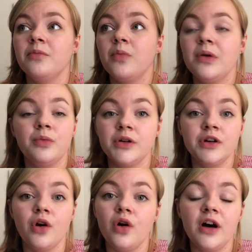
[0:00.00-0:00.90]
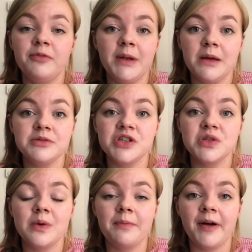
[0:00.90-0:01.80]
We would not have been able to
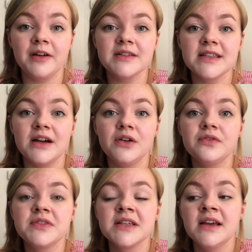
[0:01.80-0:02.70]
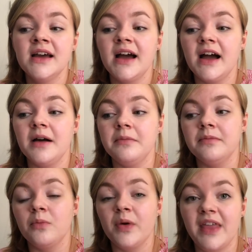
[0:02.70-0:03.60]
do it by ourselves
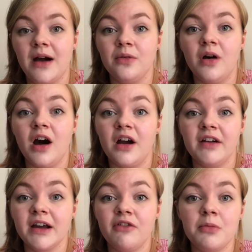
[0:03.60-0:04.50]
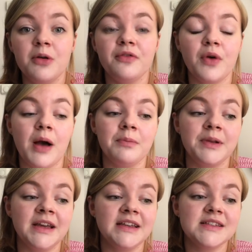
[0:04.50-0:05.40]
without hiring a removal company.